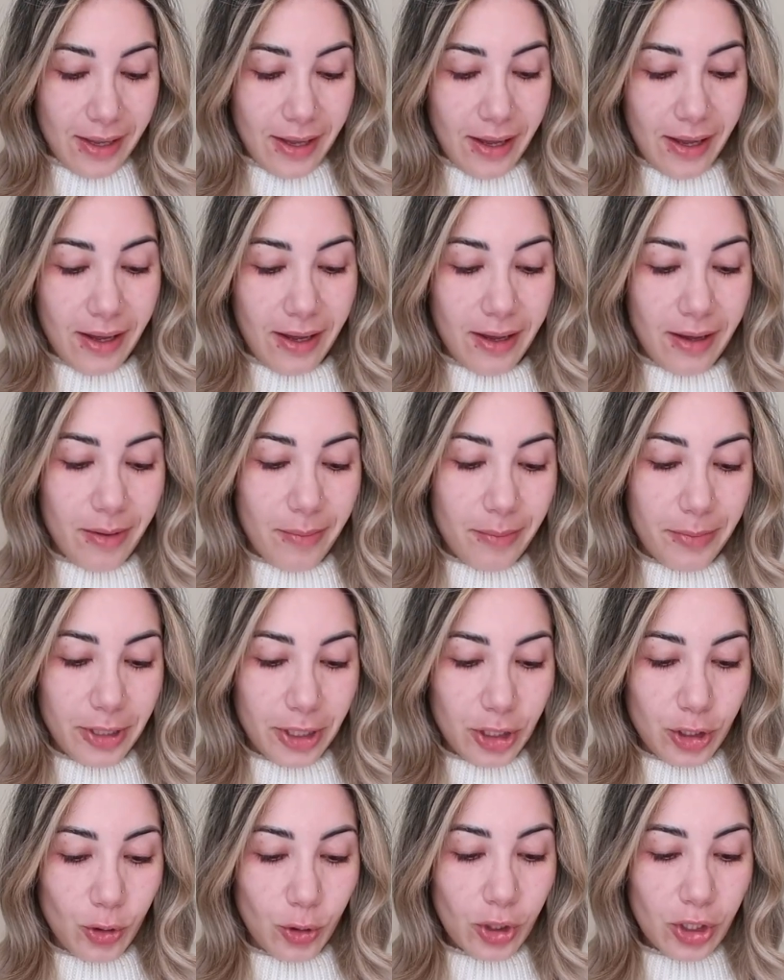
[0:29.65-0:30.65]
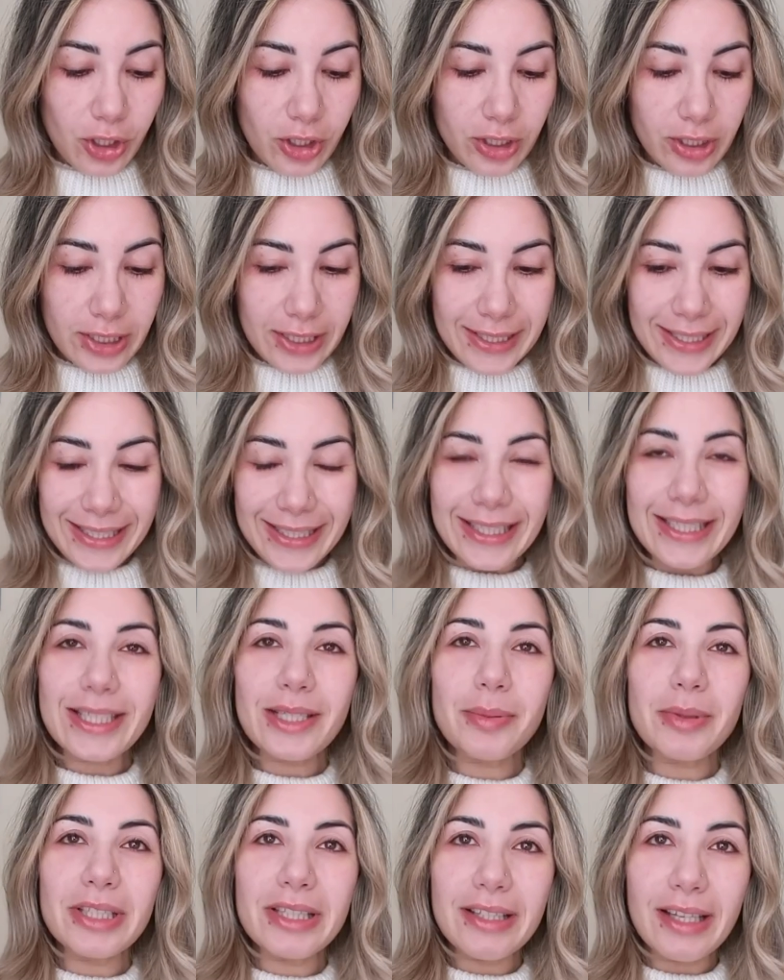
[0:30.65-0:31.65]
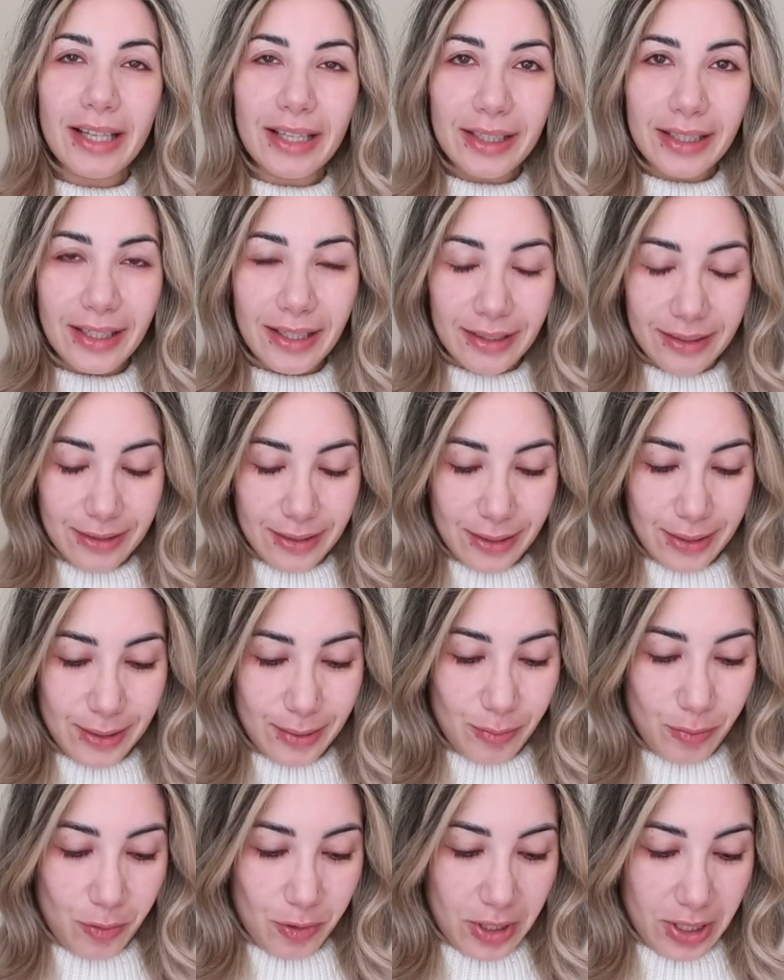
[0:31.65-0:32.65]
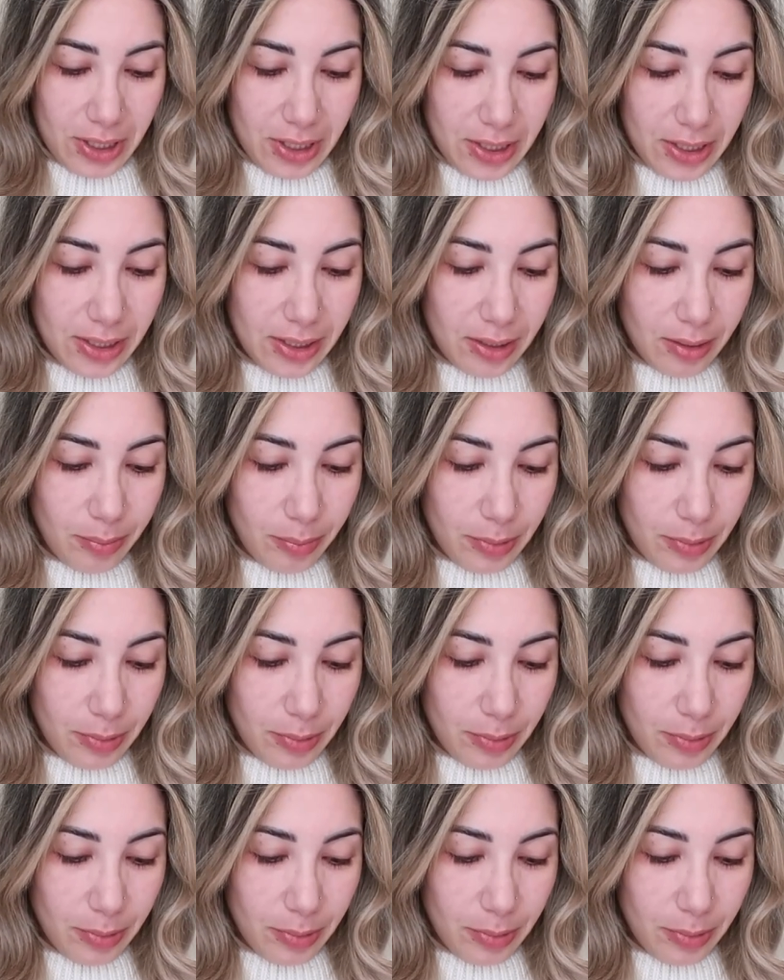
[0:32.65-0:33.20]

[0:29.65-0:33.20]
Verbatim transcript: Um, your girl is a little bit delicate this morning